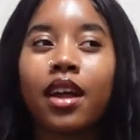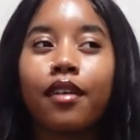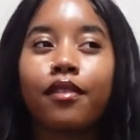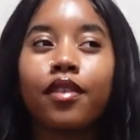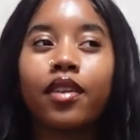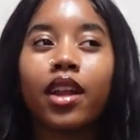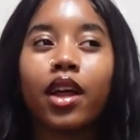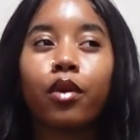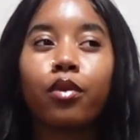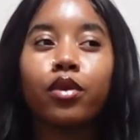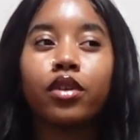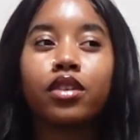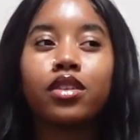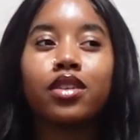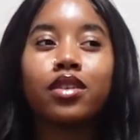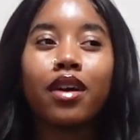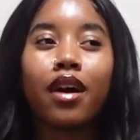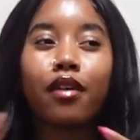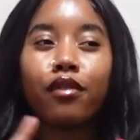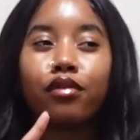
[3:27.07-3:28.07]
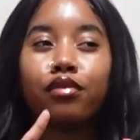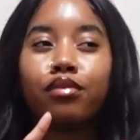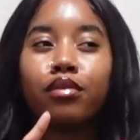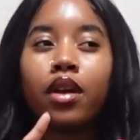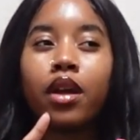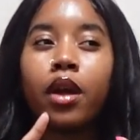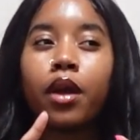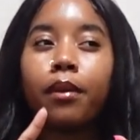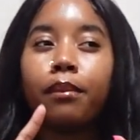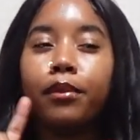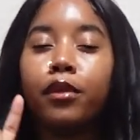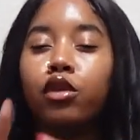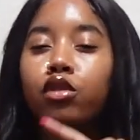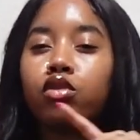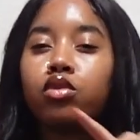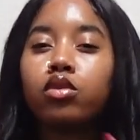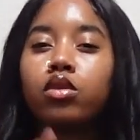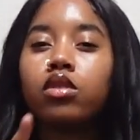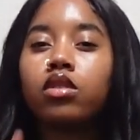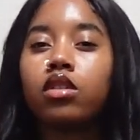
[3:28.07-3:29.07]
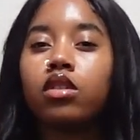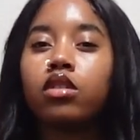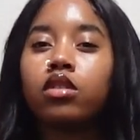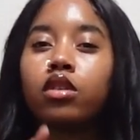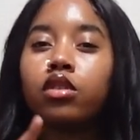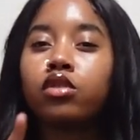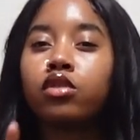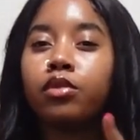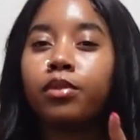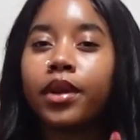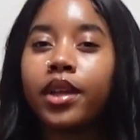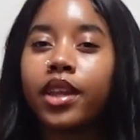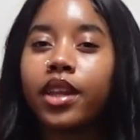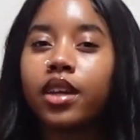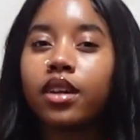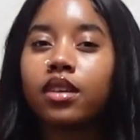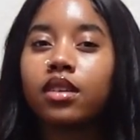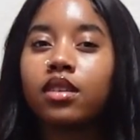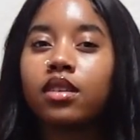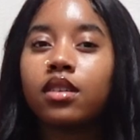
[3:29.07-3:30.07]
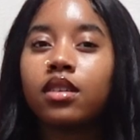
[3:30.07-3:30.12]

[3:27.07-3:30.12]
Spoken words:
feel like we still have mutuals on social media.